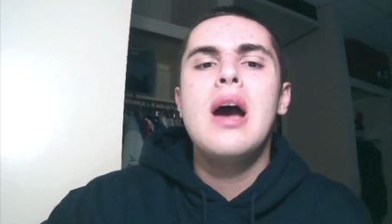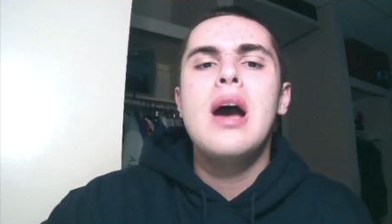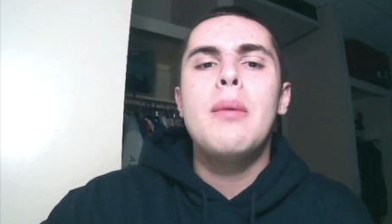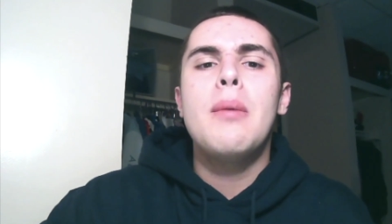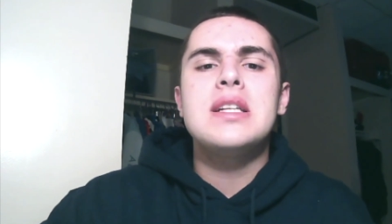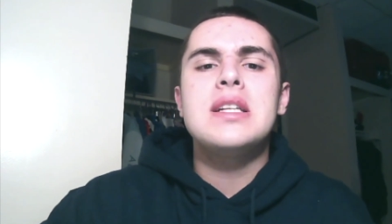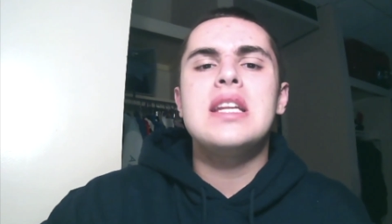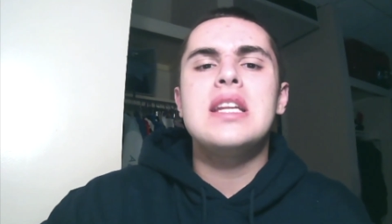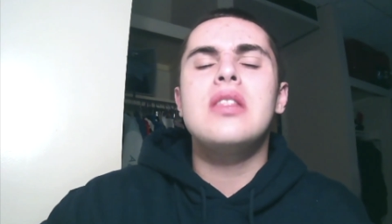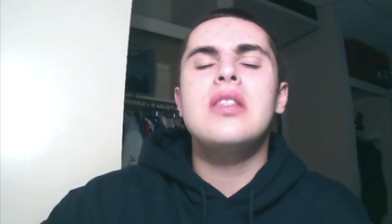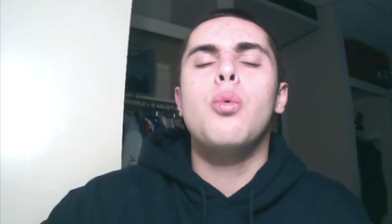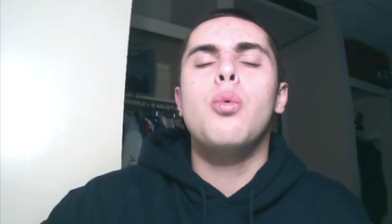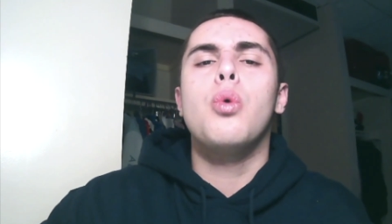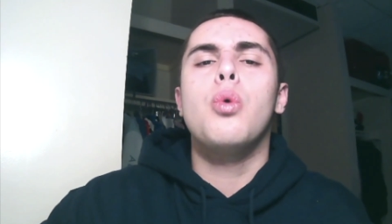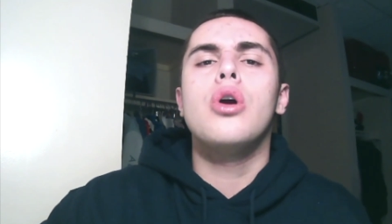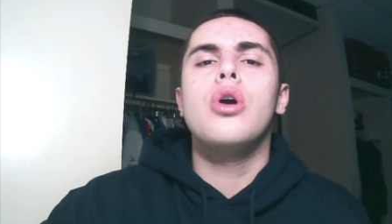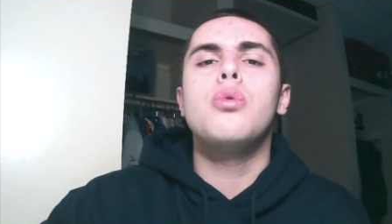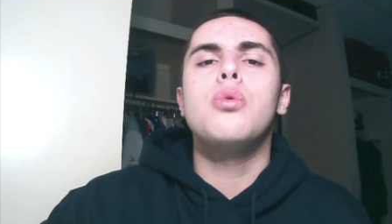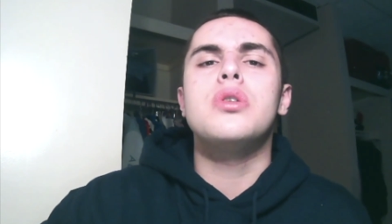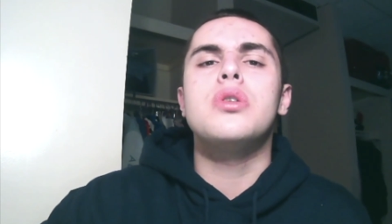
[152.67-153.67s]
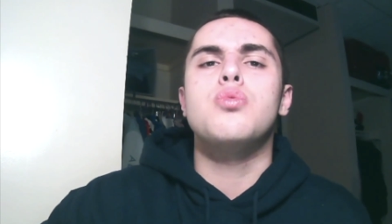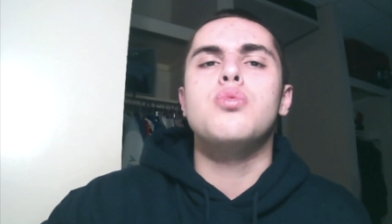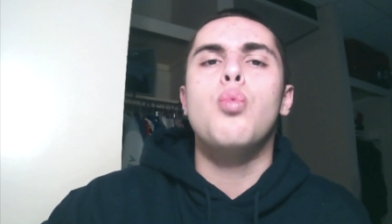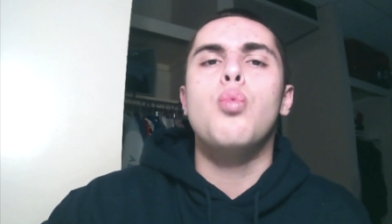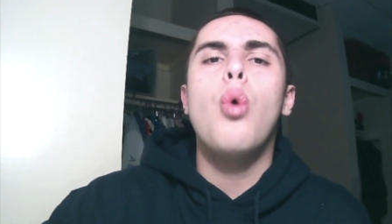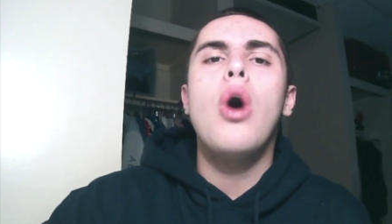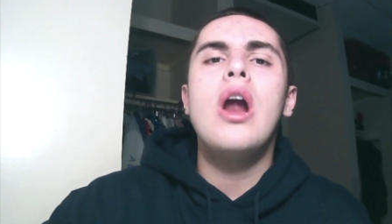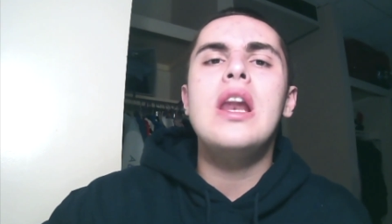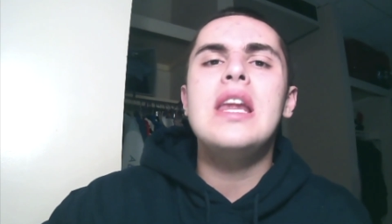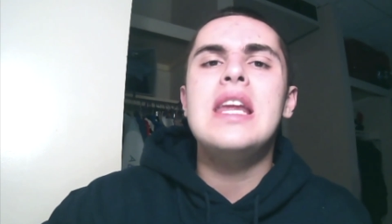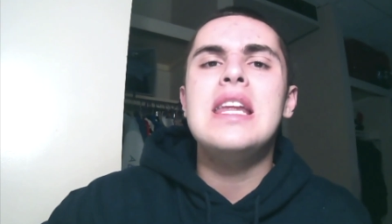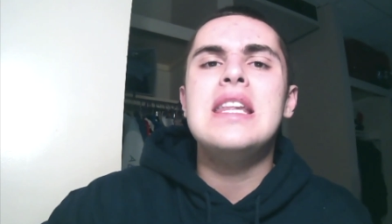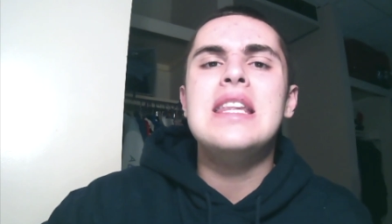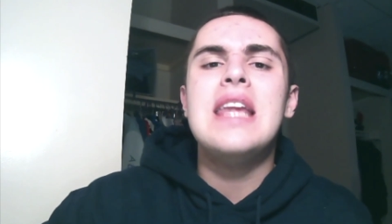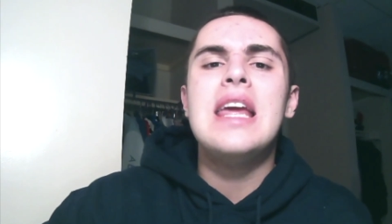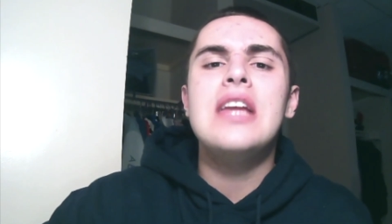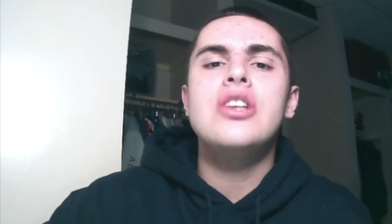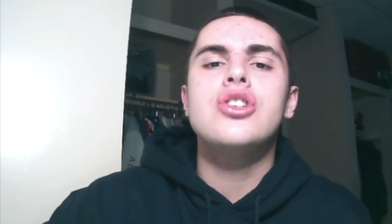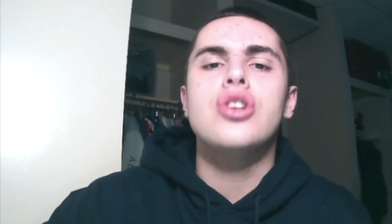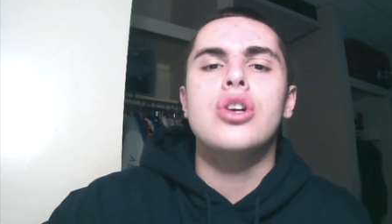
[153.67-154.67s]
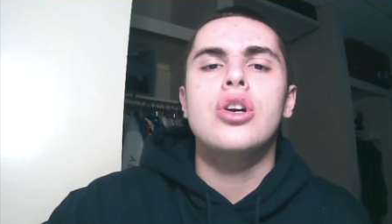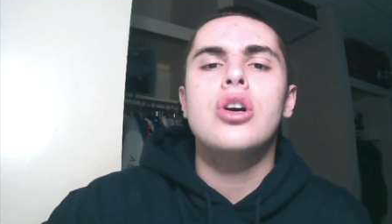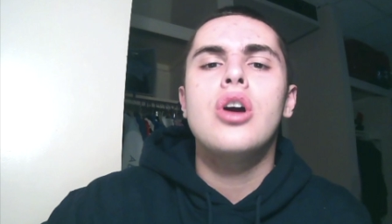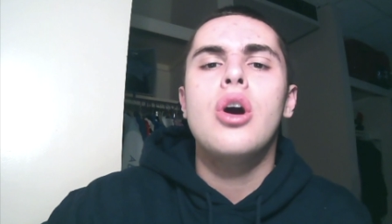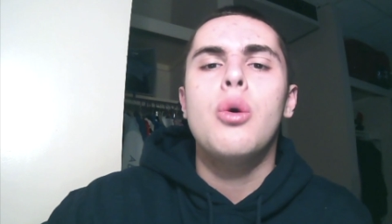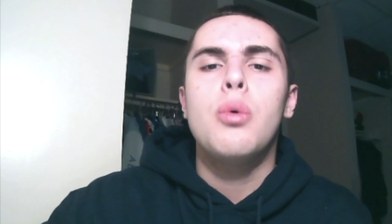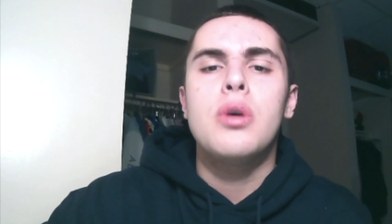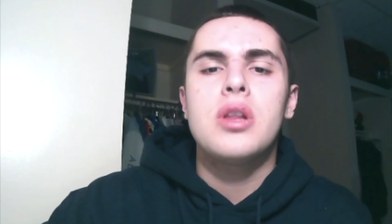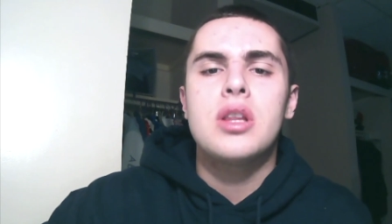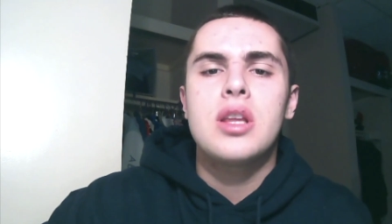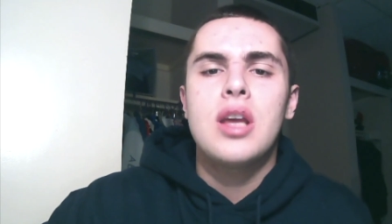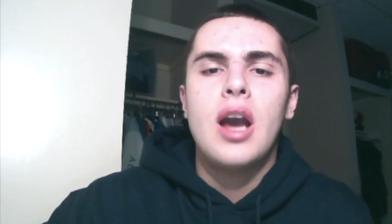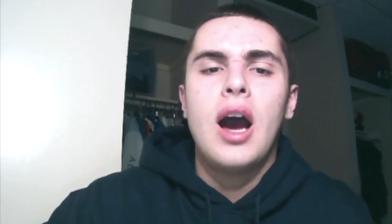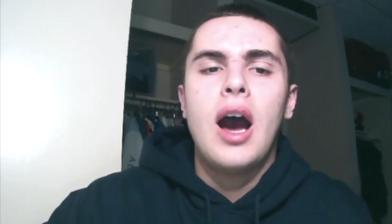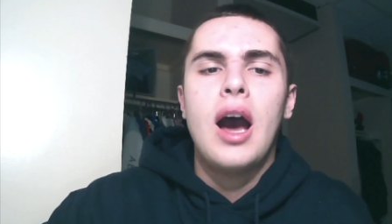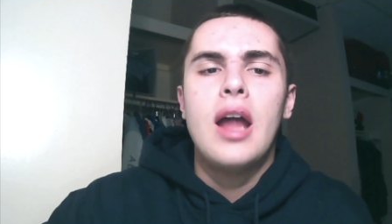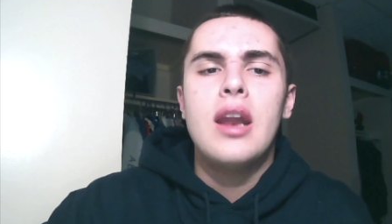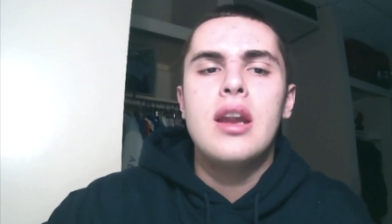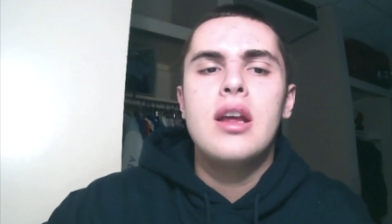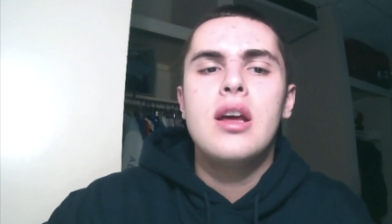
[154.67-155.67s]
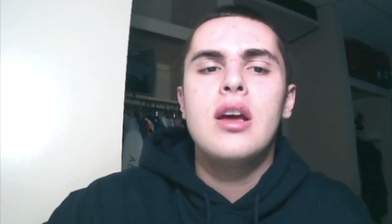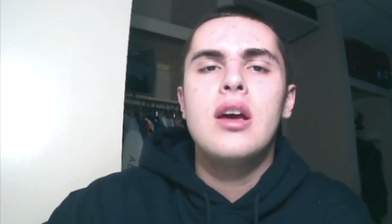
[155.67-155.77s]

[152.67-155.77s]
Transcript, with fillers: by saying that the Word was one in nature with God.